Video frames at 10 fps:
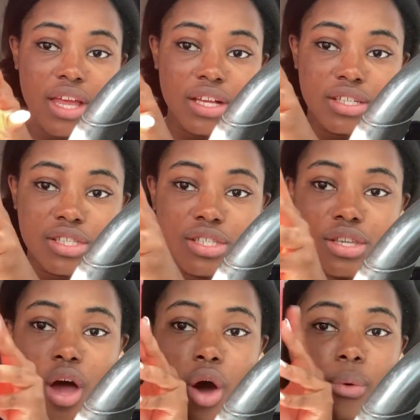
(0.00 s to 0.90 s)

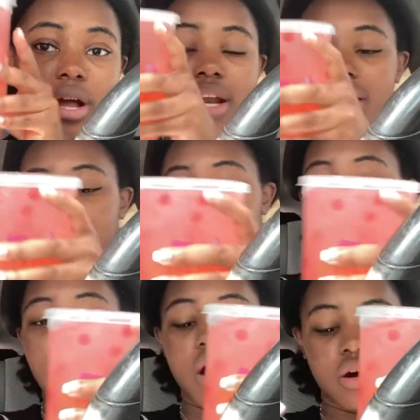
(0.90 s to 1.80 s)
So we're gonna give her a
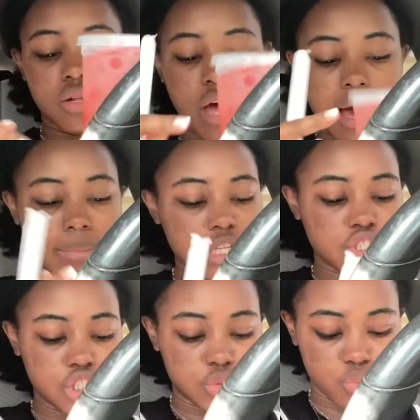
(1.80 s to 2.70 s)
whirl. It's
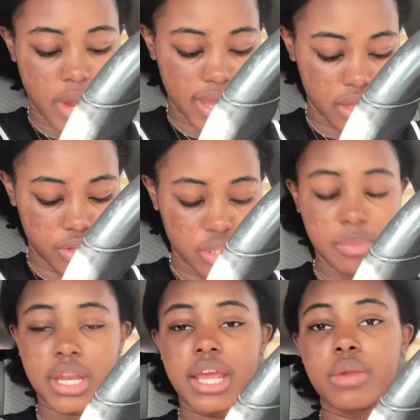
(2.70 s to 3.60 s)
just regular
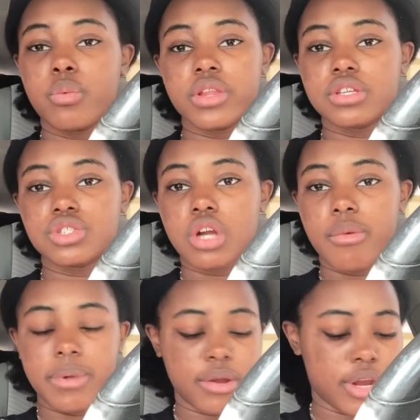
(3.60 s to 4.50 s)
lemonade with the
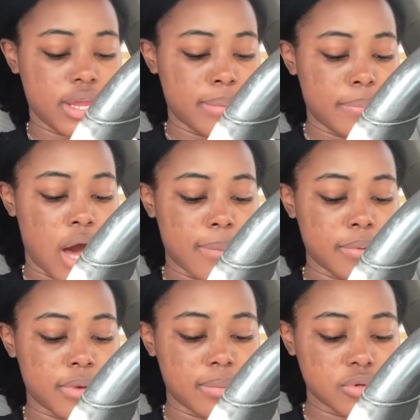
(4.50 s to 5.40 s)
strawberry Poppin'
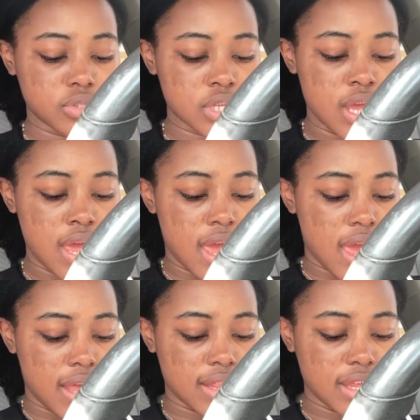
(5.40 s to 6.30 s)
Bubbles.
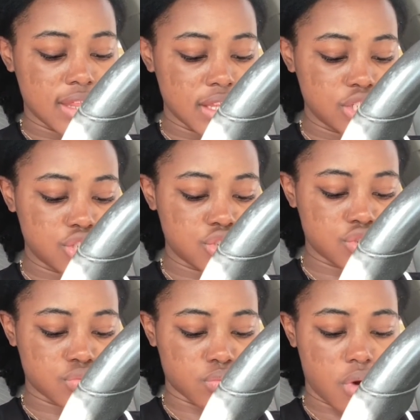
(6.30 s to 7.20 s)
And then this
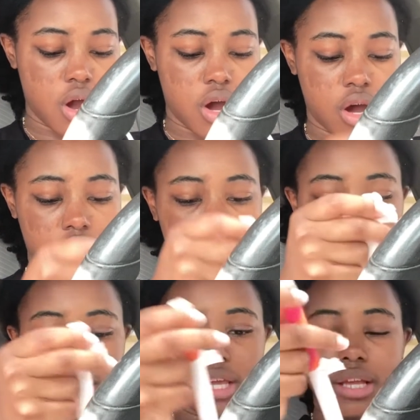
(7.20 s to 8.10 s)
straw,
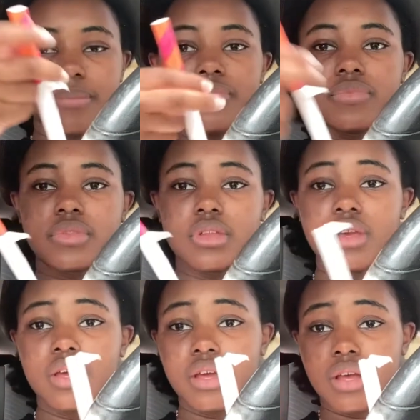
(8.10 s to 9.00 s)
honey.
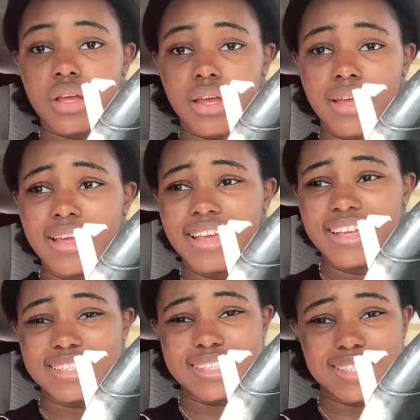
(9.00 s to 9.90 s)

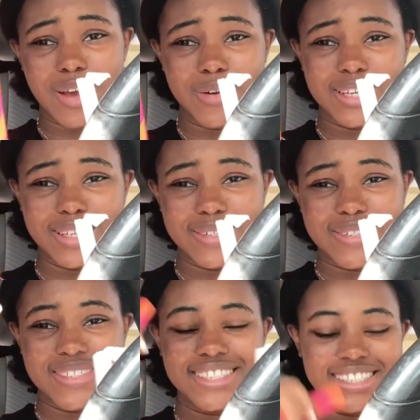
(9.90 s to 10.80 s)
It's so
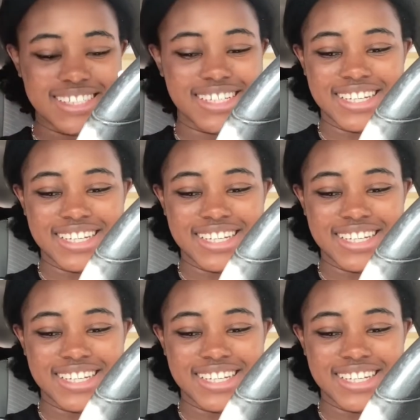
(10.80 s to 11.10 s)
huge.